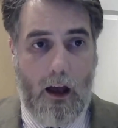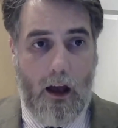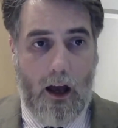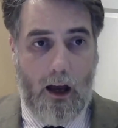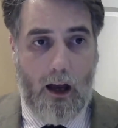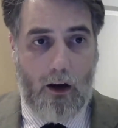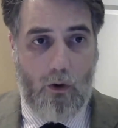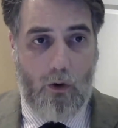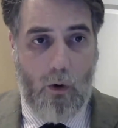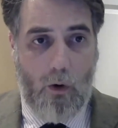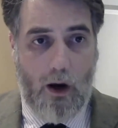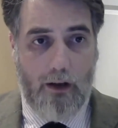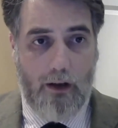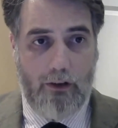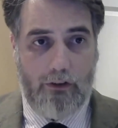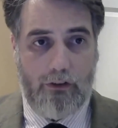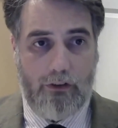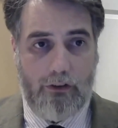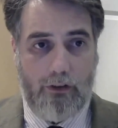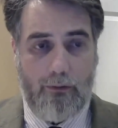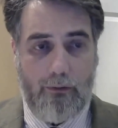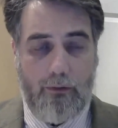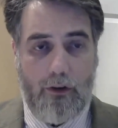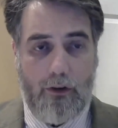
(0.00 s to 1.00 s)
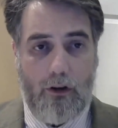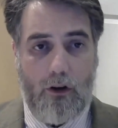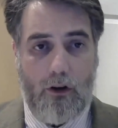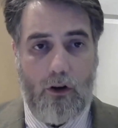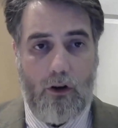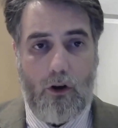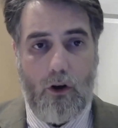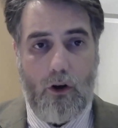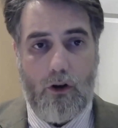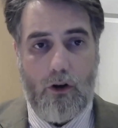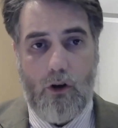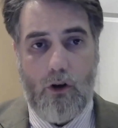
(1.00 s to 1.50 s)
Aquinas
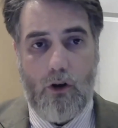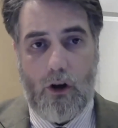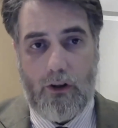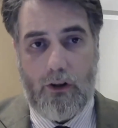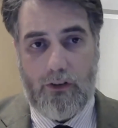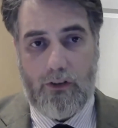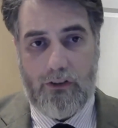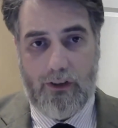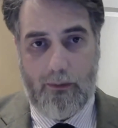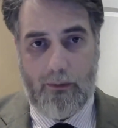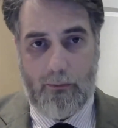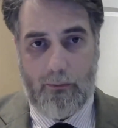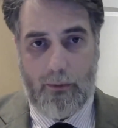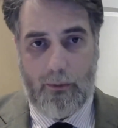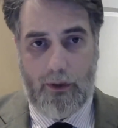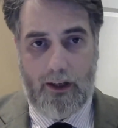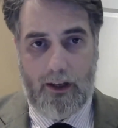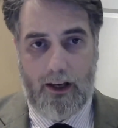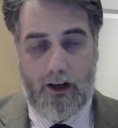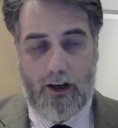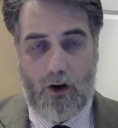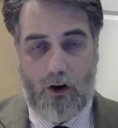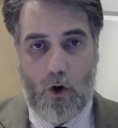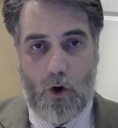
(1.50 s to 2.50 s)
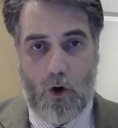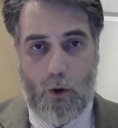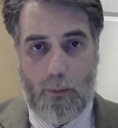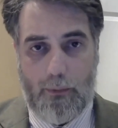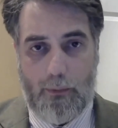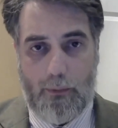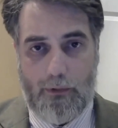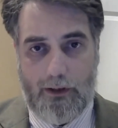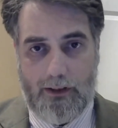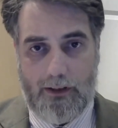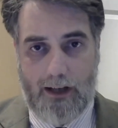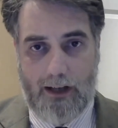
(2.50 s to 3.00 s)
could not simply
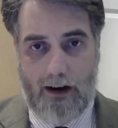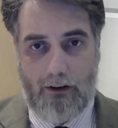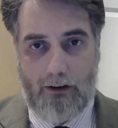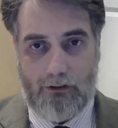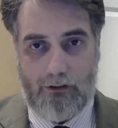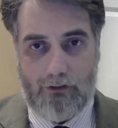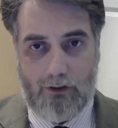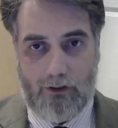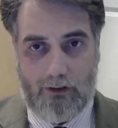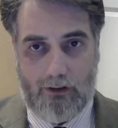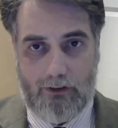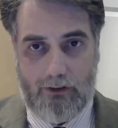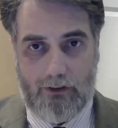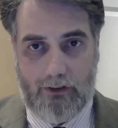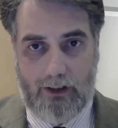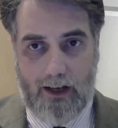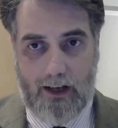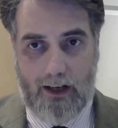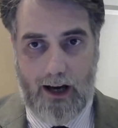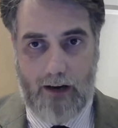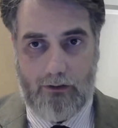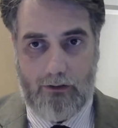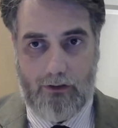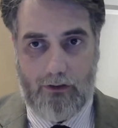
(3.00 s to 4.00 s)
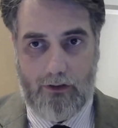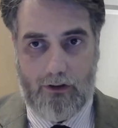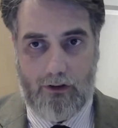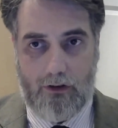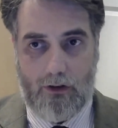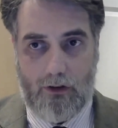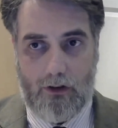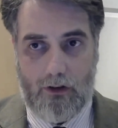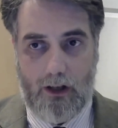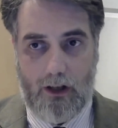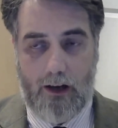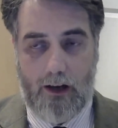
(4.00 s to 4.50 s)
incorporate Aristotle's account of the
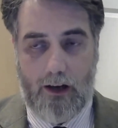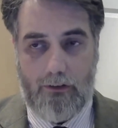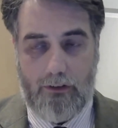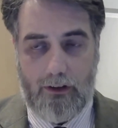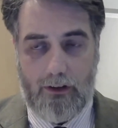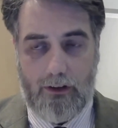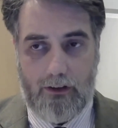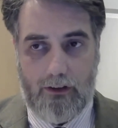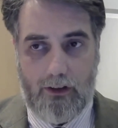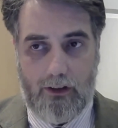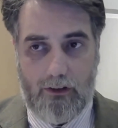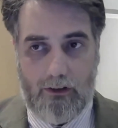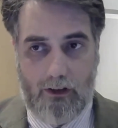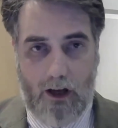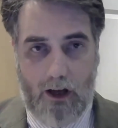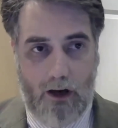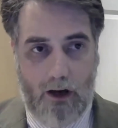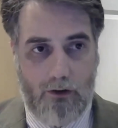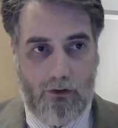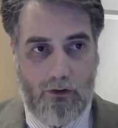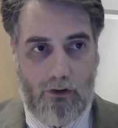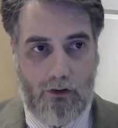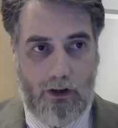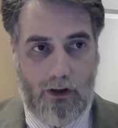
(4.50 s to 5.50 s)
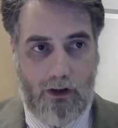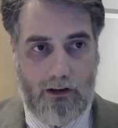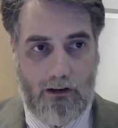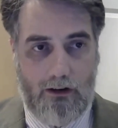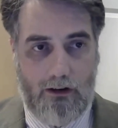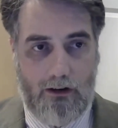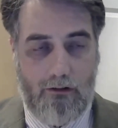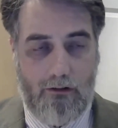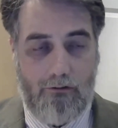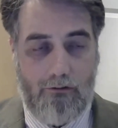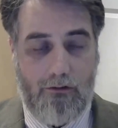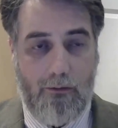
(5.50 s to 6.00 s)
good life into his own theory
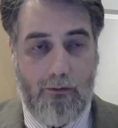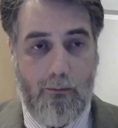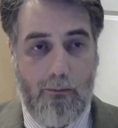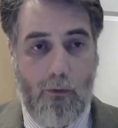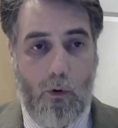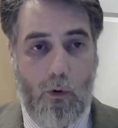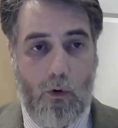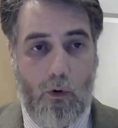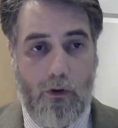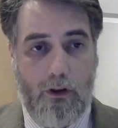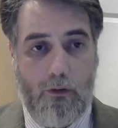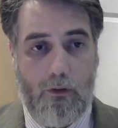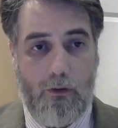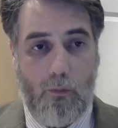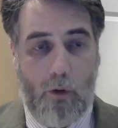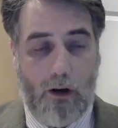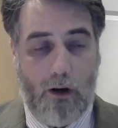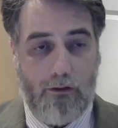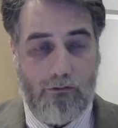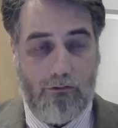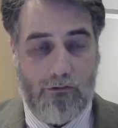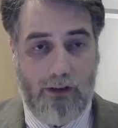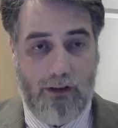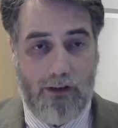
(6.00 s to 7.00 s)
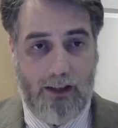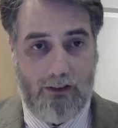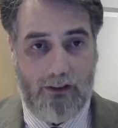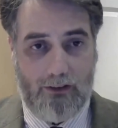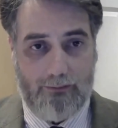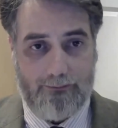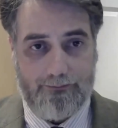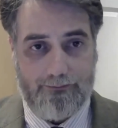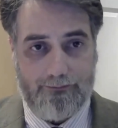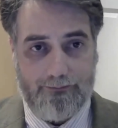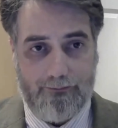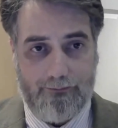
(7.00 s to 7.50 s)
for more than one reason.
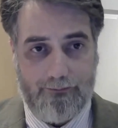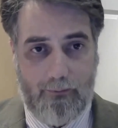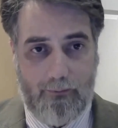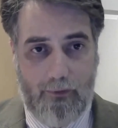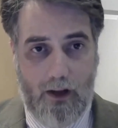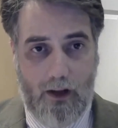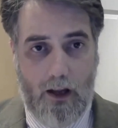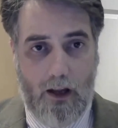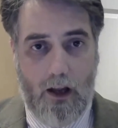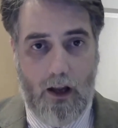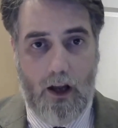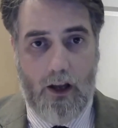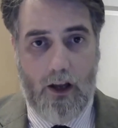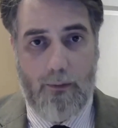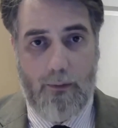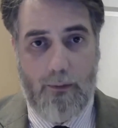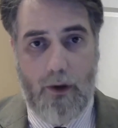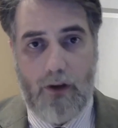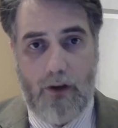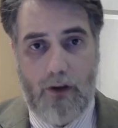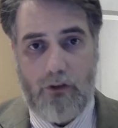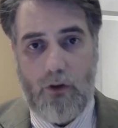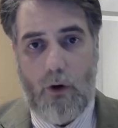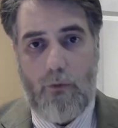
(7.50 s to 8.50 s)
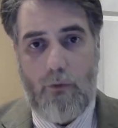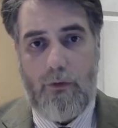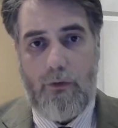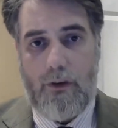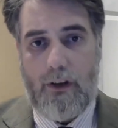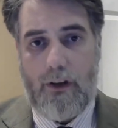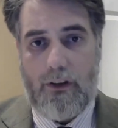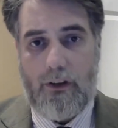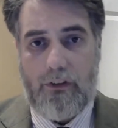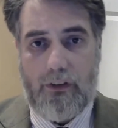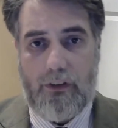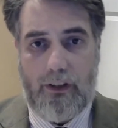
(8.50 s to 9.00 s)
The most
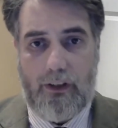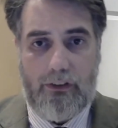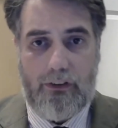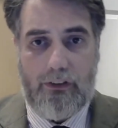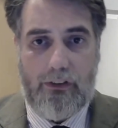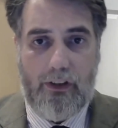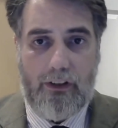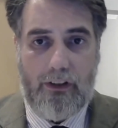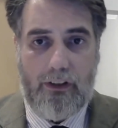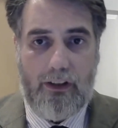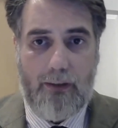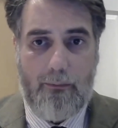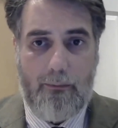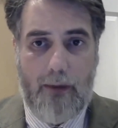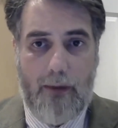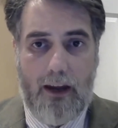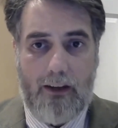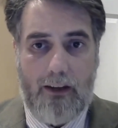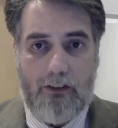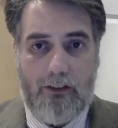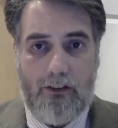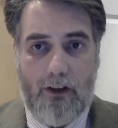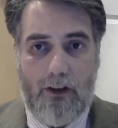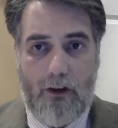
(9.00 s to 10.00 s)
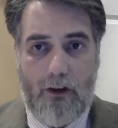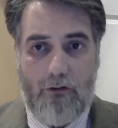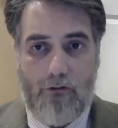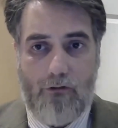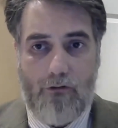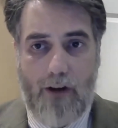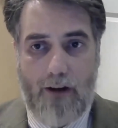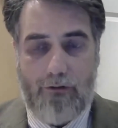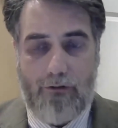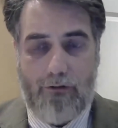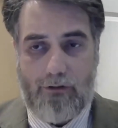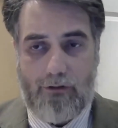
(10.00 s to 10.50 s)
obvious is that it makes no
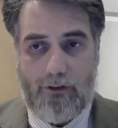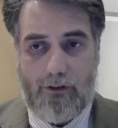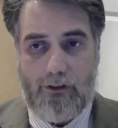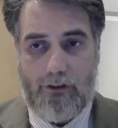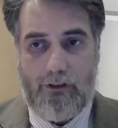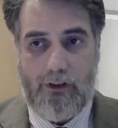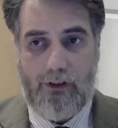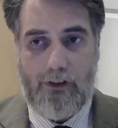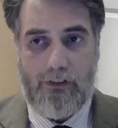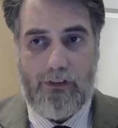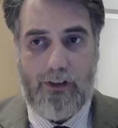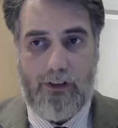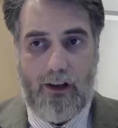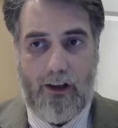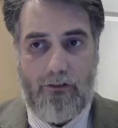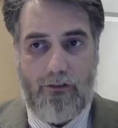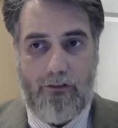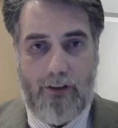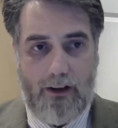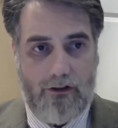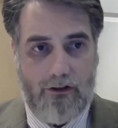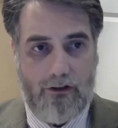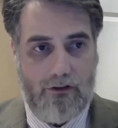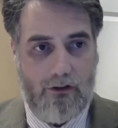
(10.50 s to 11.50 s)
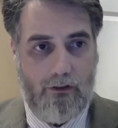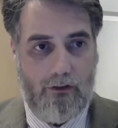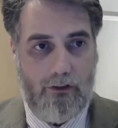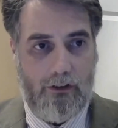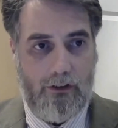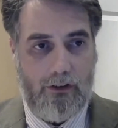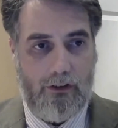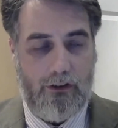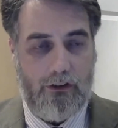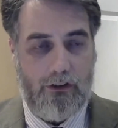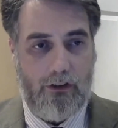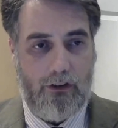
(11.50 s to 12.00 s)
reference to the salvation of the
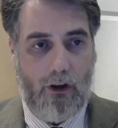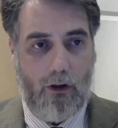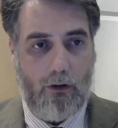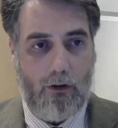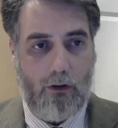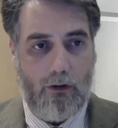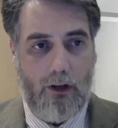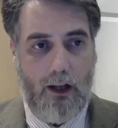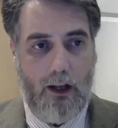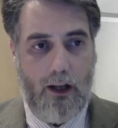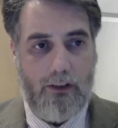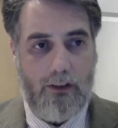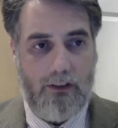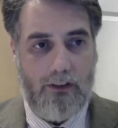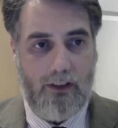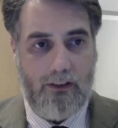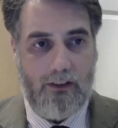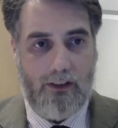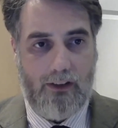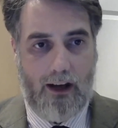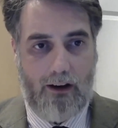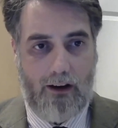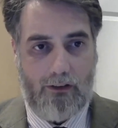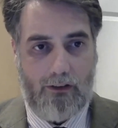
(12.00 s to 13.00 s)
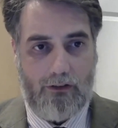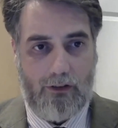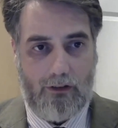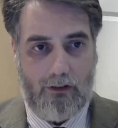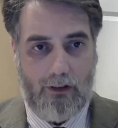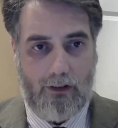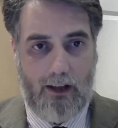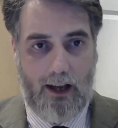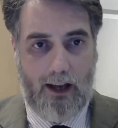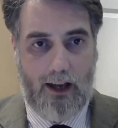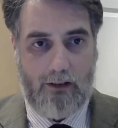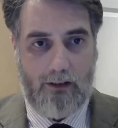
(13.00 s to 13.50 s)
soul, since Aristotle
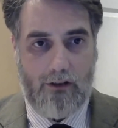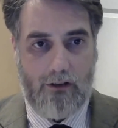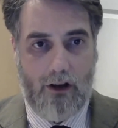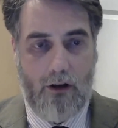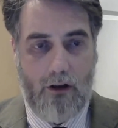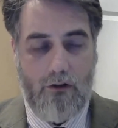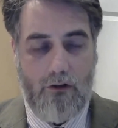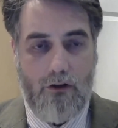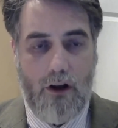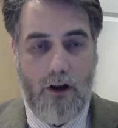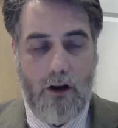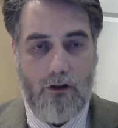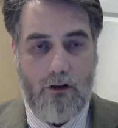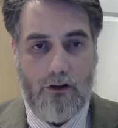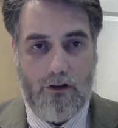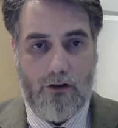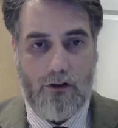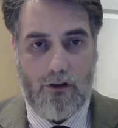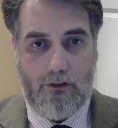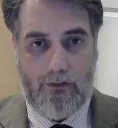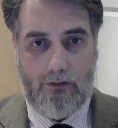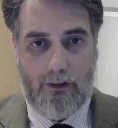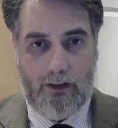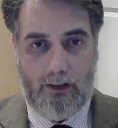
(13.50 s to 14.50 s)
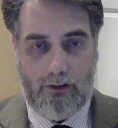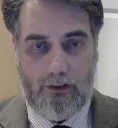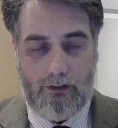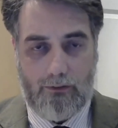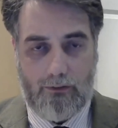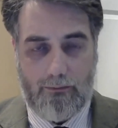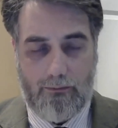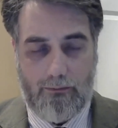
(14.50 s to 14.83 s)
had no notion of this.